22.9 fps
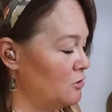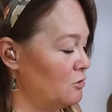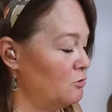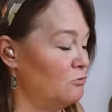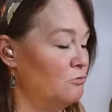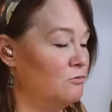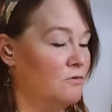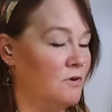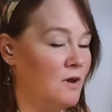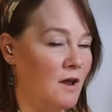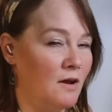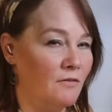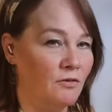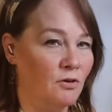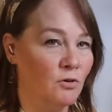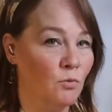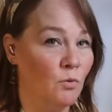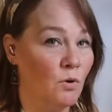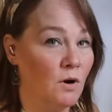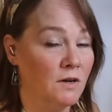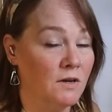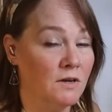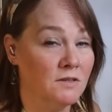you never
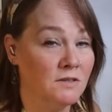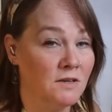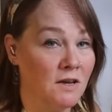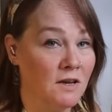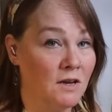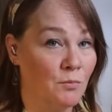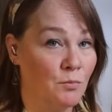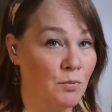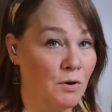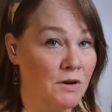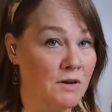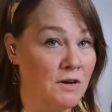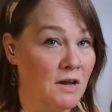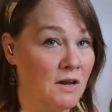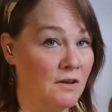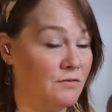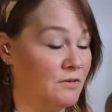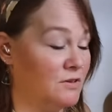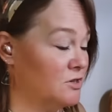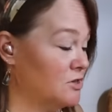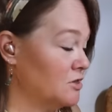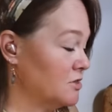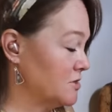want to take a bread
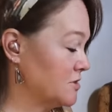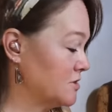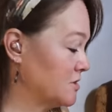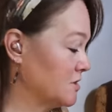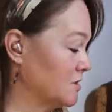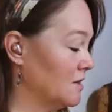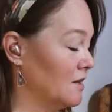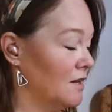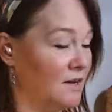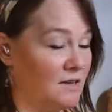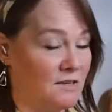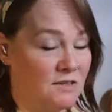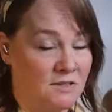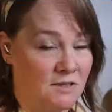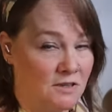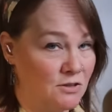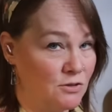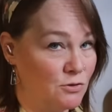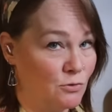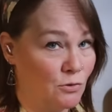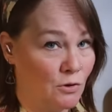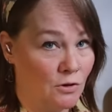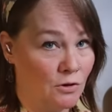knife and just slice
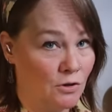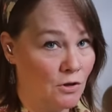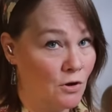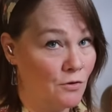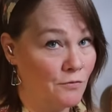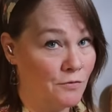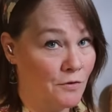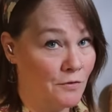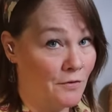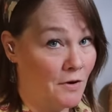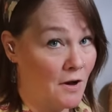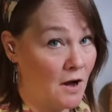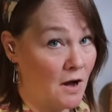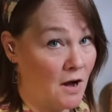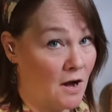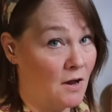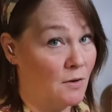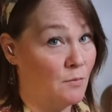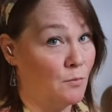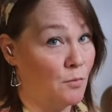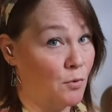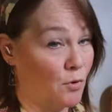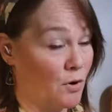into a loaf of
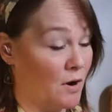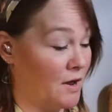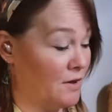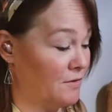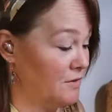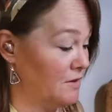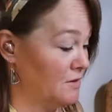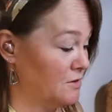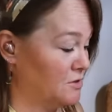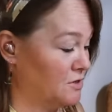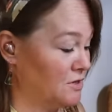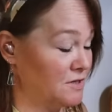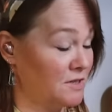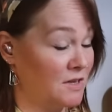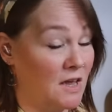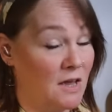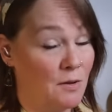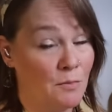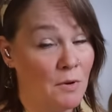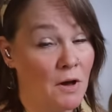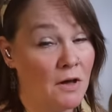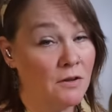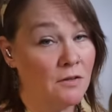hot bread that just
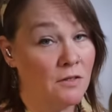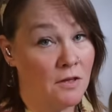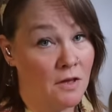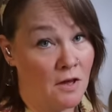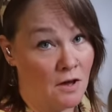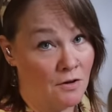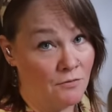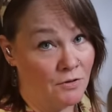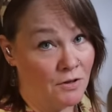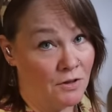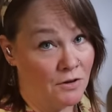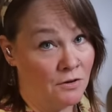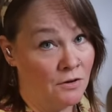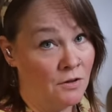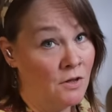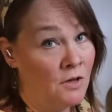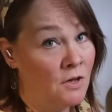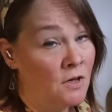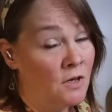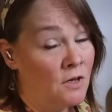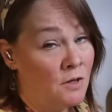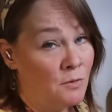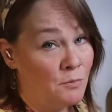came out of the oven,
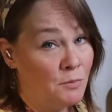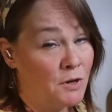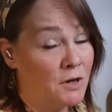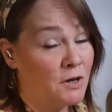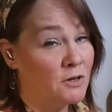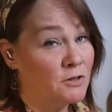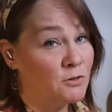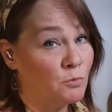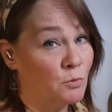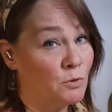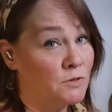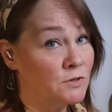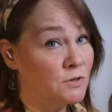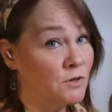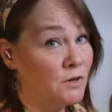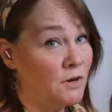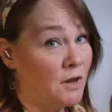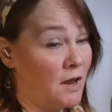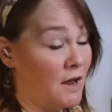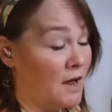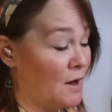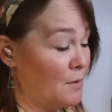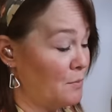because what's
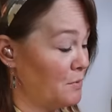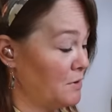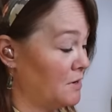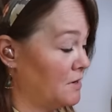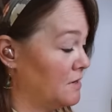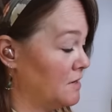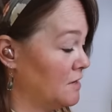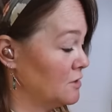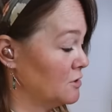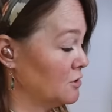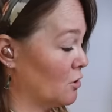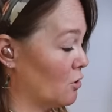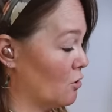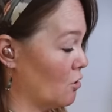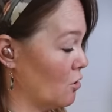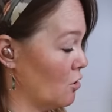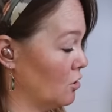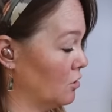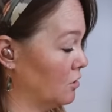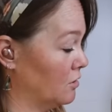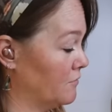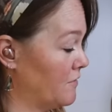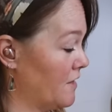going to happen is
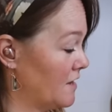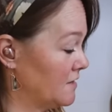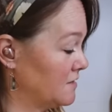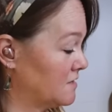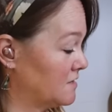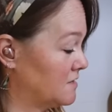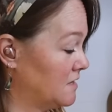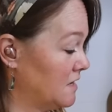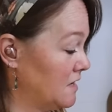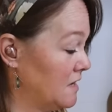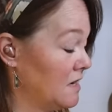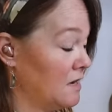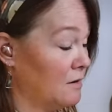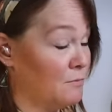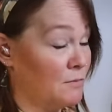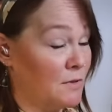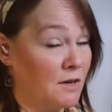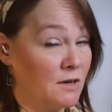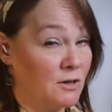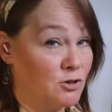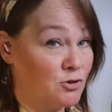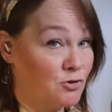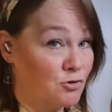all of that
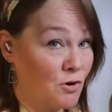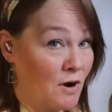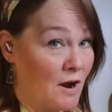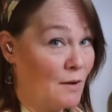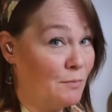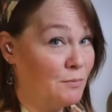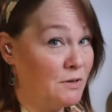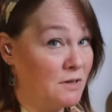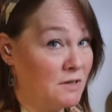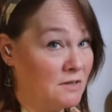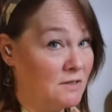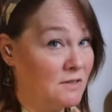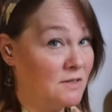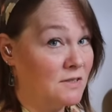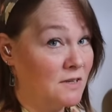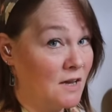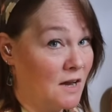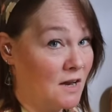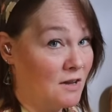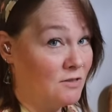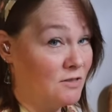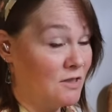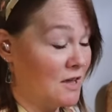steam that is trapped
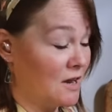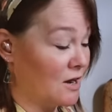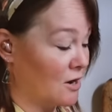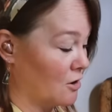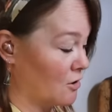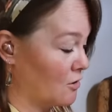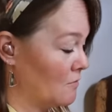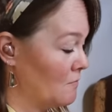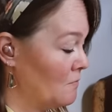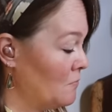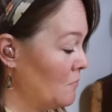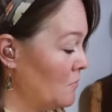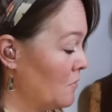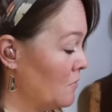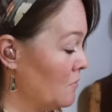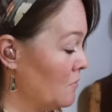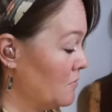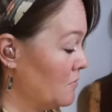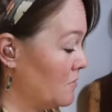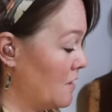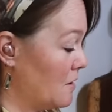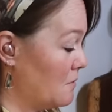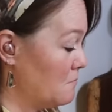inside there
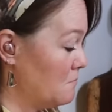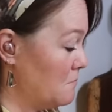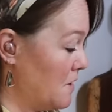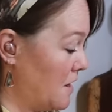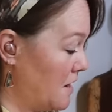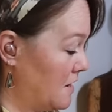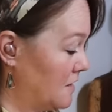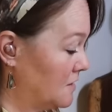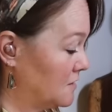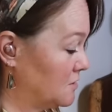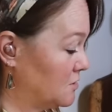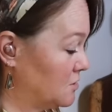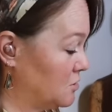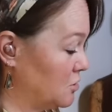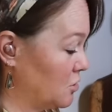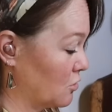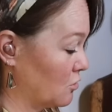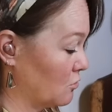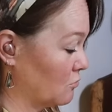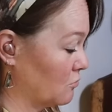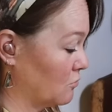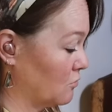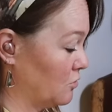that makes
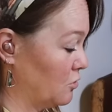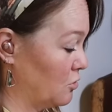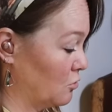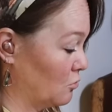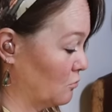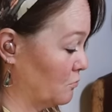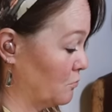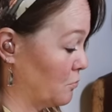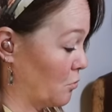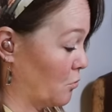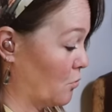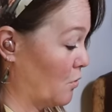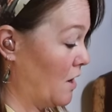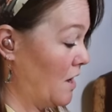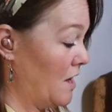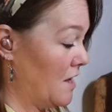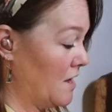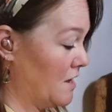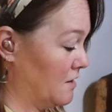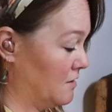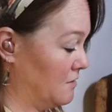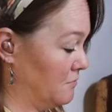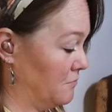your your
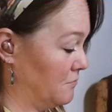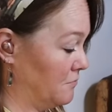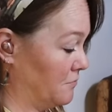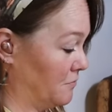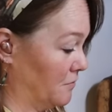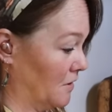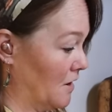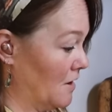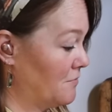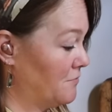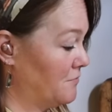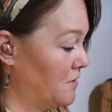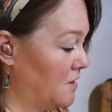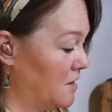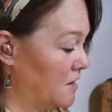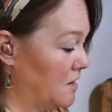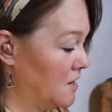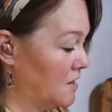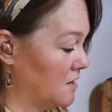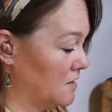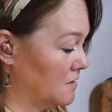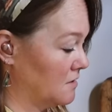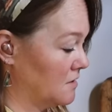bread
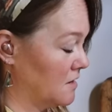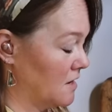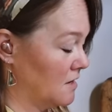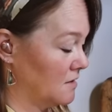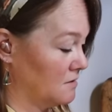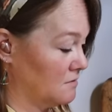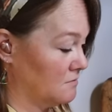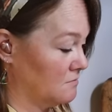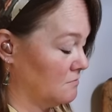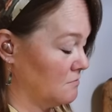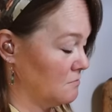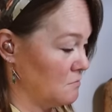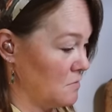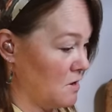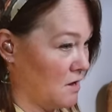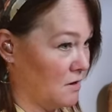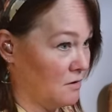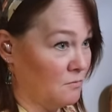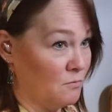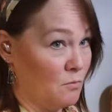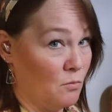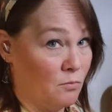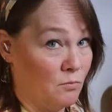fluffy and, and,
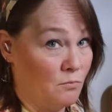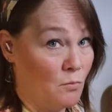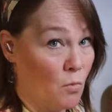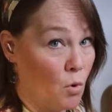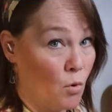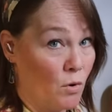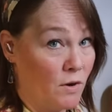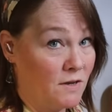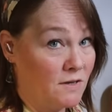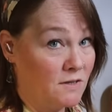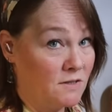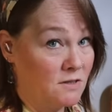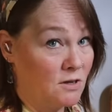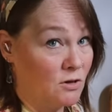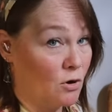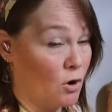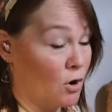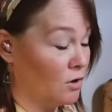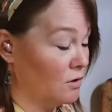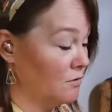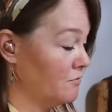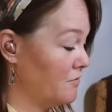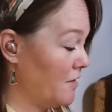and moist and
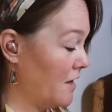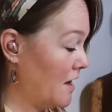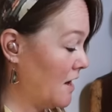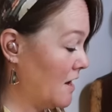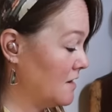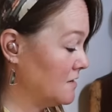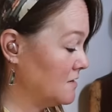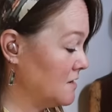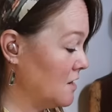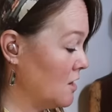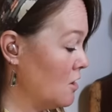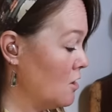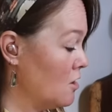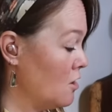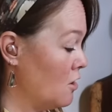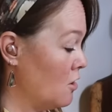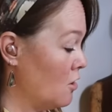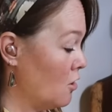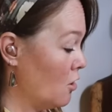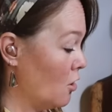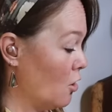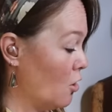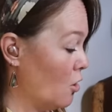all of that,
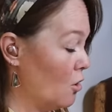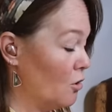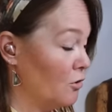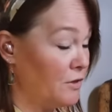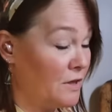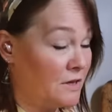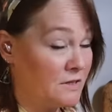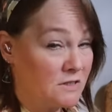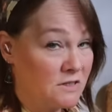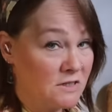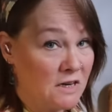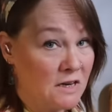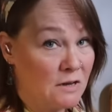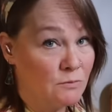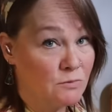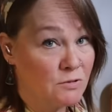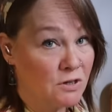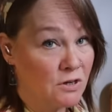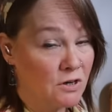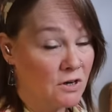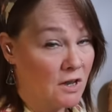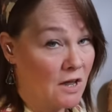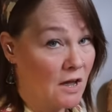all that steam
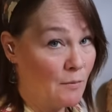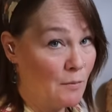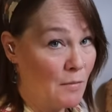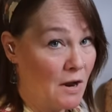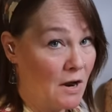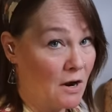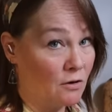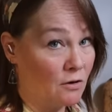is going to come